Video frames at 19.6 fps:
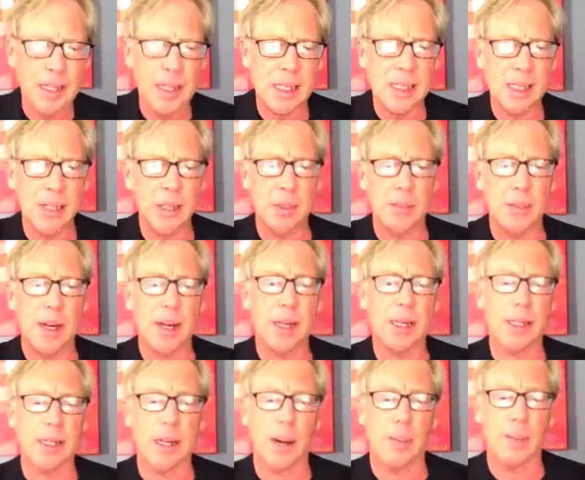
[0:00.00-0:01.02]
us to the
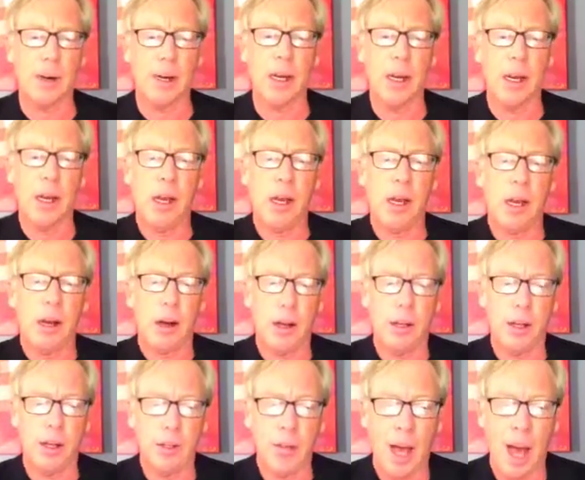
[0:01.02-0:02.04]
media summary
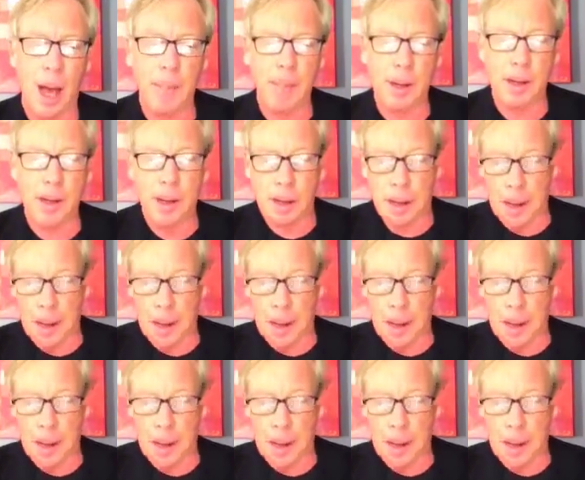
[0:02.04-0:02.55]
on the topic